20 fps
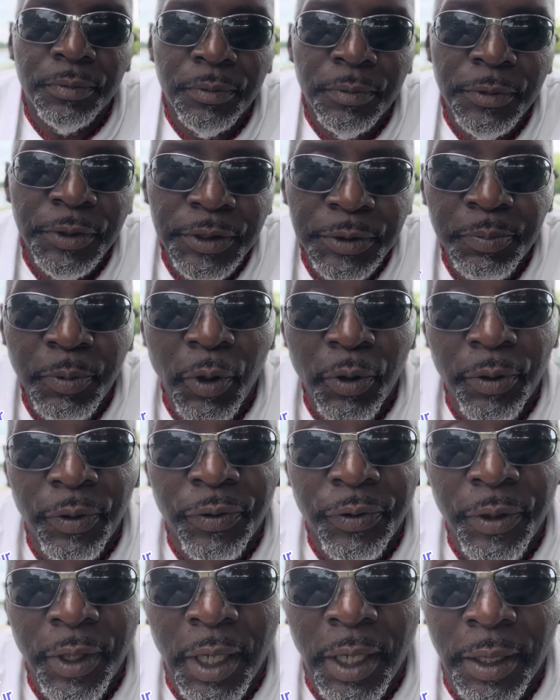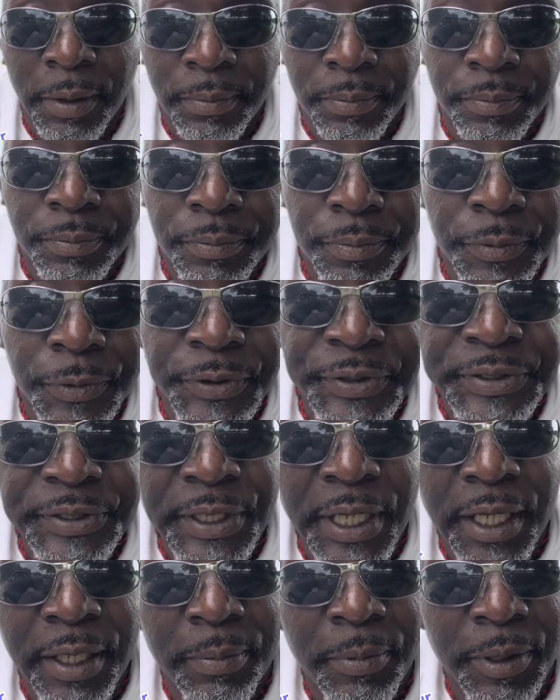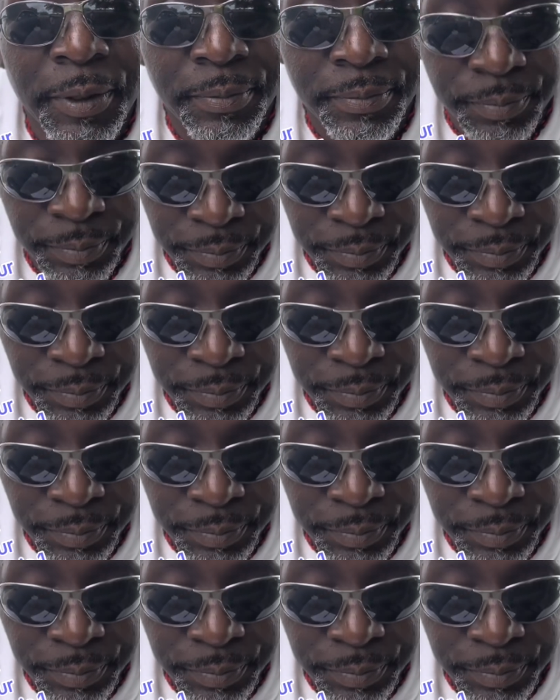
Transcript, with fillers: spoken thought. This segment